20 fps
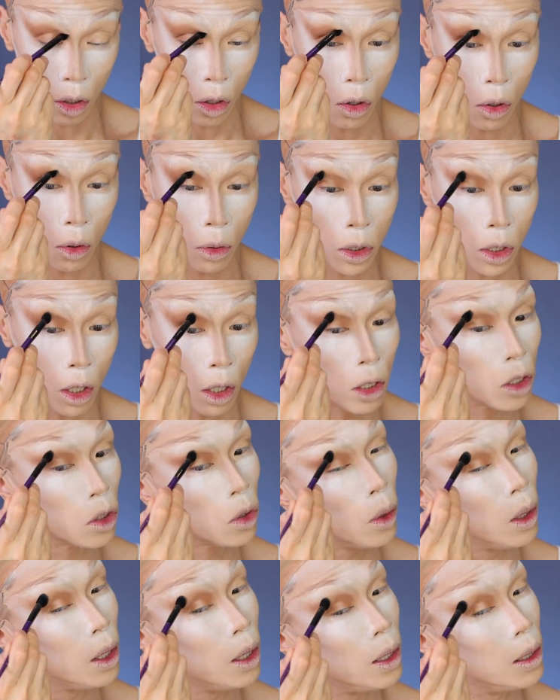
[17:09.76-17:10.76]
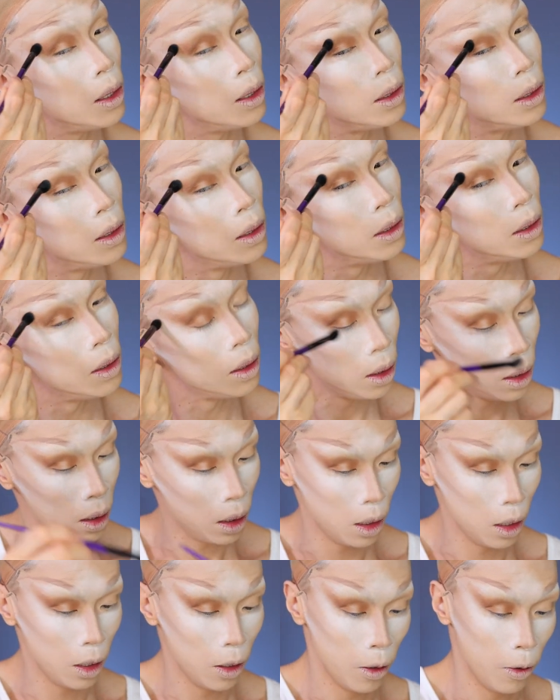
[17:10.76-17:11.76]
Nose contour.
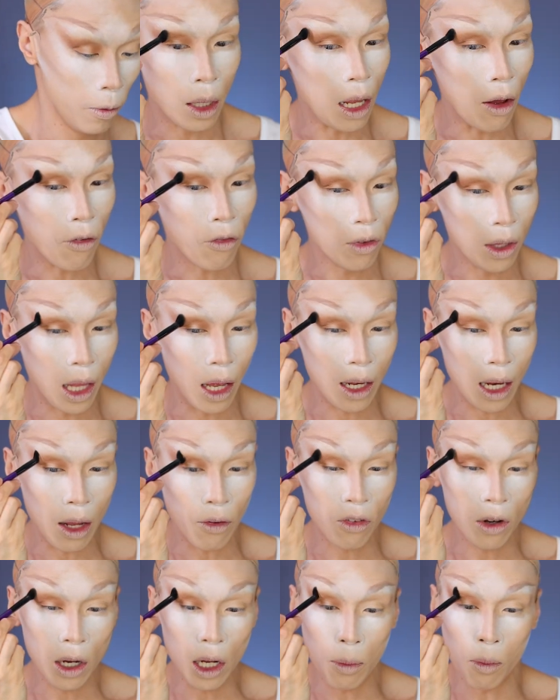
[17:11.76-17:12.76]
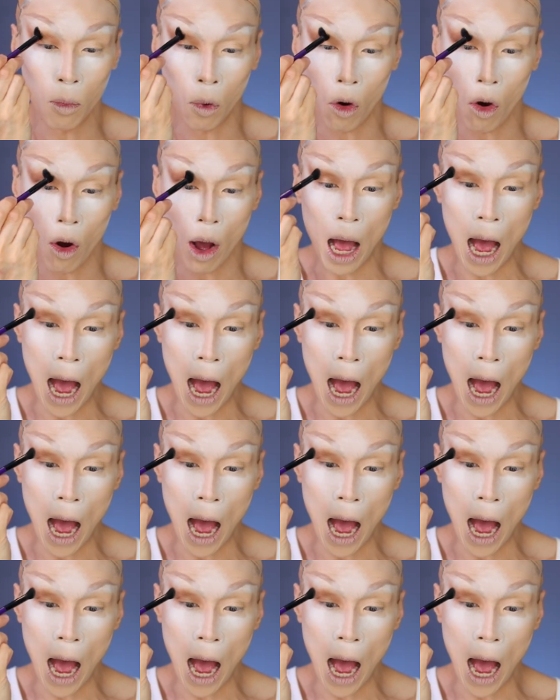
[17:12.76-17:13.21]
Definitely more